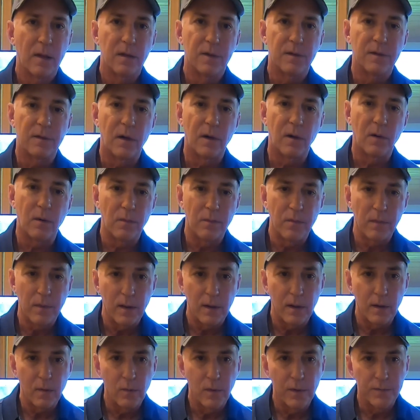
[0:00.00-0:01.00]
So
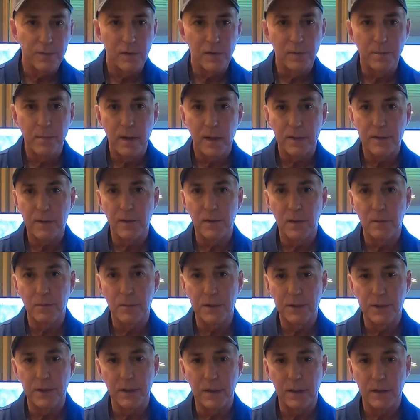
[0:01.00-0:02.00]
with respect to the
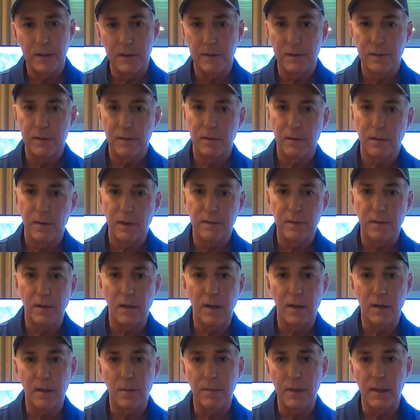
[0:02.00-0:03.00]
machines, let's
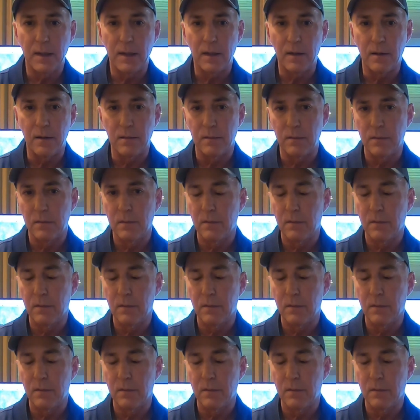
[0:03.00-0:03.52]
talk about